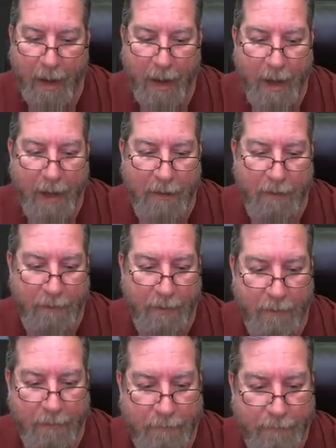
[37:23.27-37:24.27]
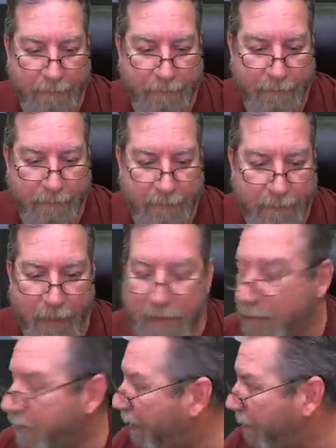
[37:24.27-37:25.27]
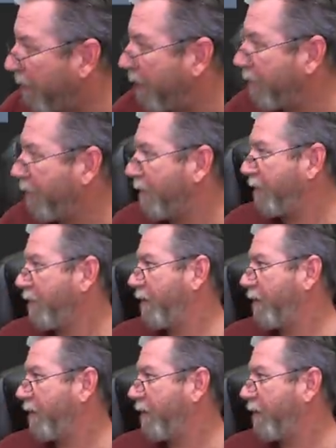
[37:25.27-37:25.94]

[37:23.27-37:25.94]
I don't know. Do I look like a mind reader?